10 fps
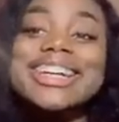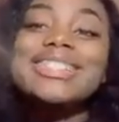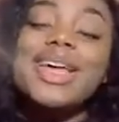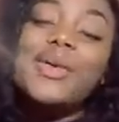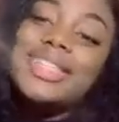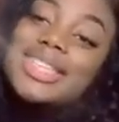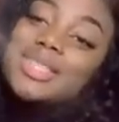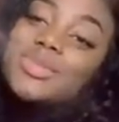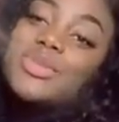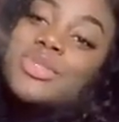so that way these
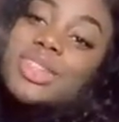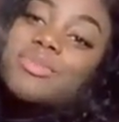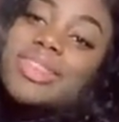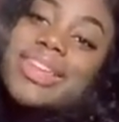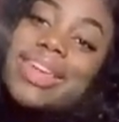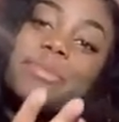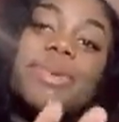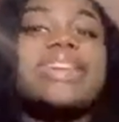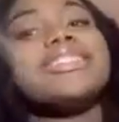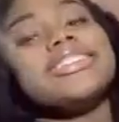schools can really get a
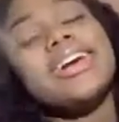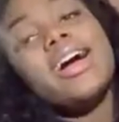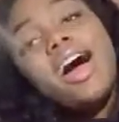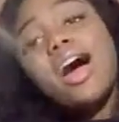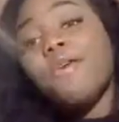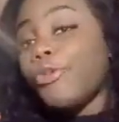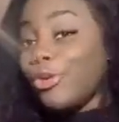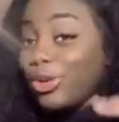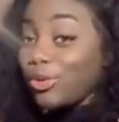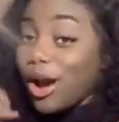picture of
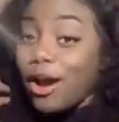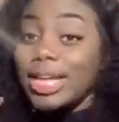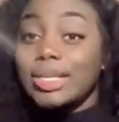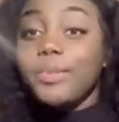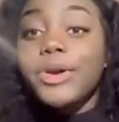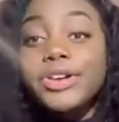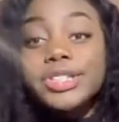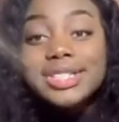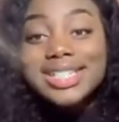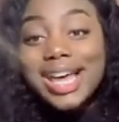who you are as a
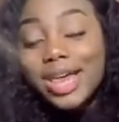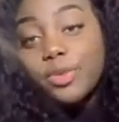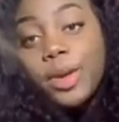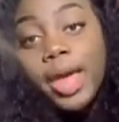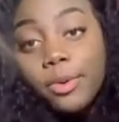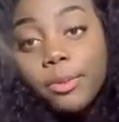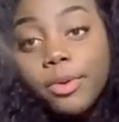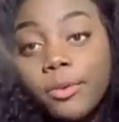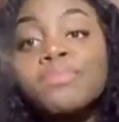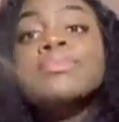person to other
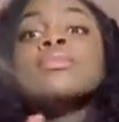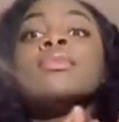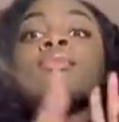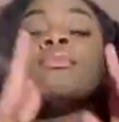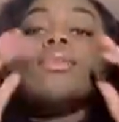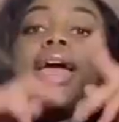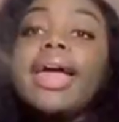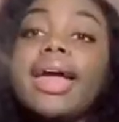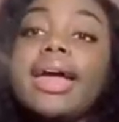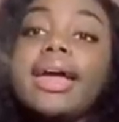people.
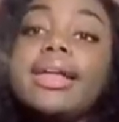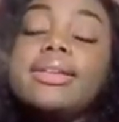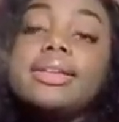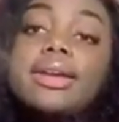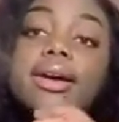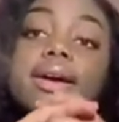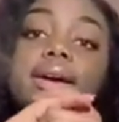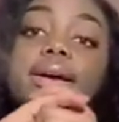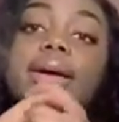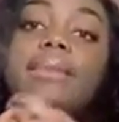And
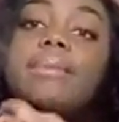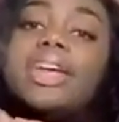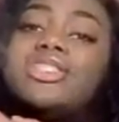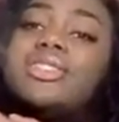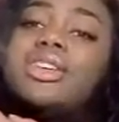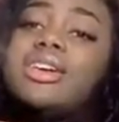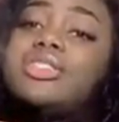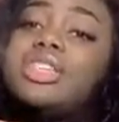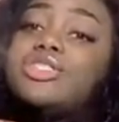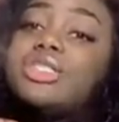make sure there are
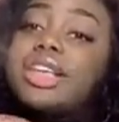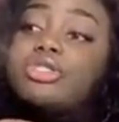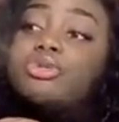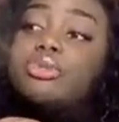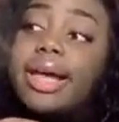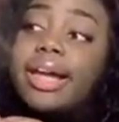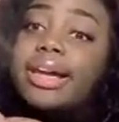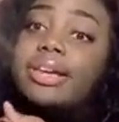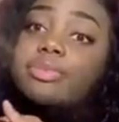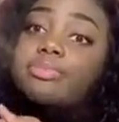teachers that you
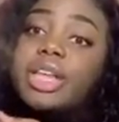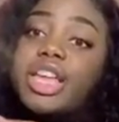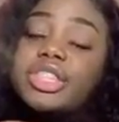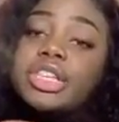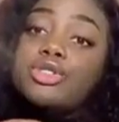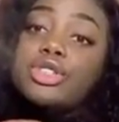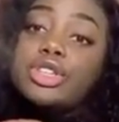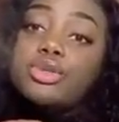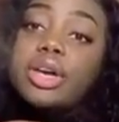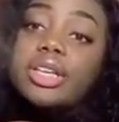like, not the teacher
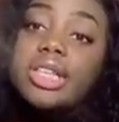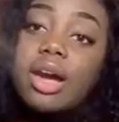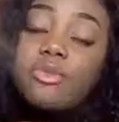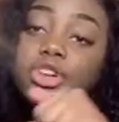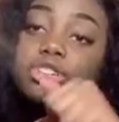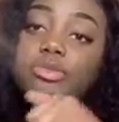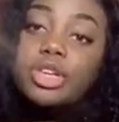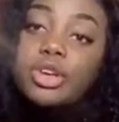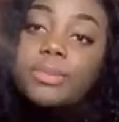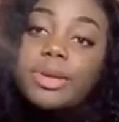that you cussed out freshman
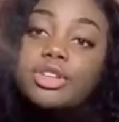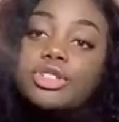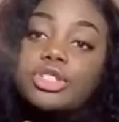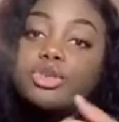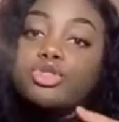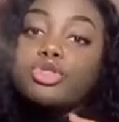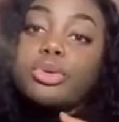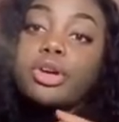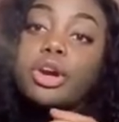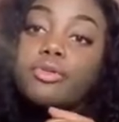year because she told you to
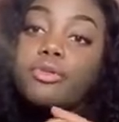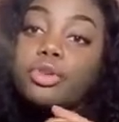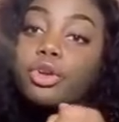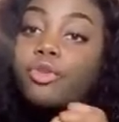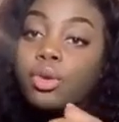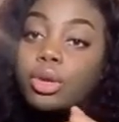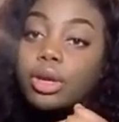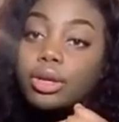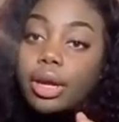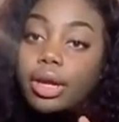put your phone on
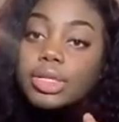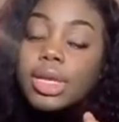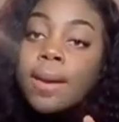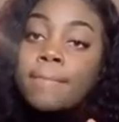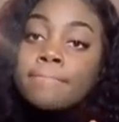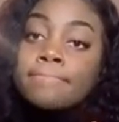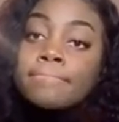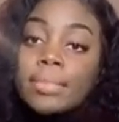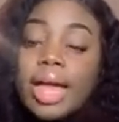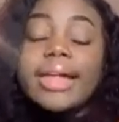her desk.
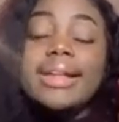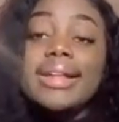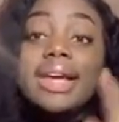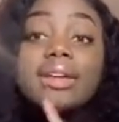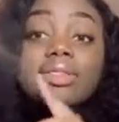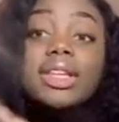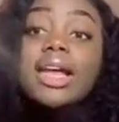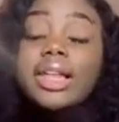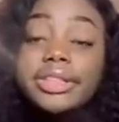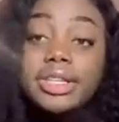And definitely
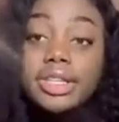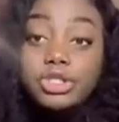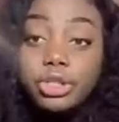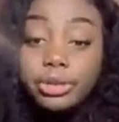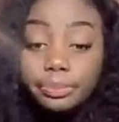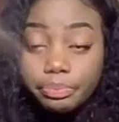not the teacher